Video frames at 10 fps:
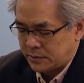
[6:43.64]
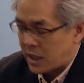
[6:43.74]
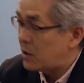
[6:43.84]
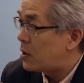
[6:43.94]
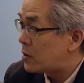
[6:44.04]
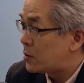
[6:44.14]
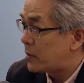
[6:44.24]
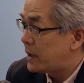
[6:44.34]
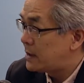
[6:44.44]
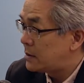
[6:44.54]
dialogue on
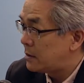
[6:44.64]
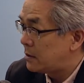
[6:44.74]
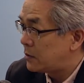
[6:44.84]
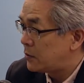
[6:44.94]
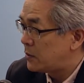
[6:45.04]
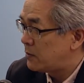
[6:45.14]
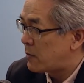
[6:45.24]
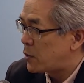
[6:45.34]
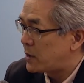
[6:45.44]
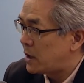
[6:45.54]
race. I don't mm-hmm. know you
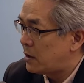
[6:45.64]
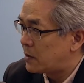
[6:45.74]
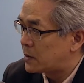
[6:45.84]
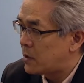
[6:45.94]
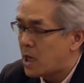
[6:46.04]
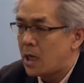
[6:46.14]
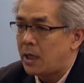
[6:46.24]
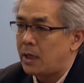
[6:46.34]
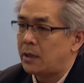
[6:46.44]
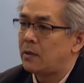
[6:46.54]
remember dialogue. Sure.
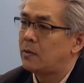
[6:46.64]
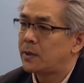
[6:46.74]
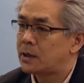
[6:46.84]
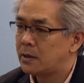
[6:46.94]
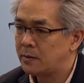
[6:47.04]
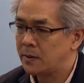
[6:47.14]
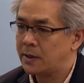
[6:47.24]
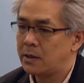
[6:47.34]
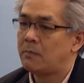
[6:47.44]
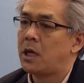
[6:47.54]
And it was it
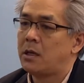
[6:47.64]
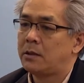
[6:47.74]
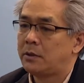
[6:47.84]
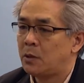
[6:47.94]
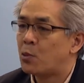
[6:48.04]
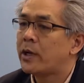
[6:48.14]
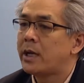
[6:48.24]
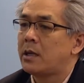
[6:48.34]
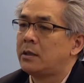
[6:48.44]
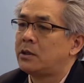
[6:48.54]
was about you know bringing
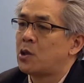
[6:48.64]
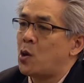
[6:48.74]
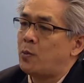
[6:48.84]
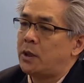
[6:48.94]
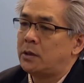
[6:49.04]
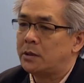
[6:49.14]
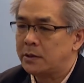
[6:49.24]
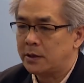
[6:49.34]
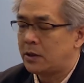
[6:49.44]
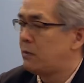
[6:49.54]
out into open
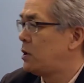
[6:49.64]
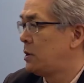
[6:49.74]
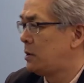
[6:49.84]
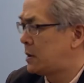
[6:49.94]
to the community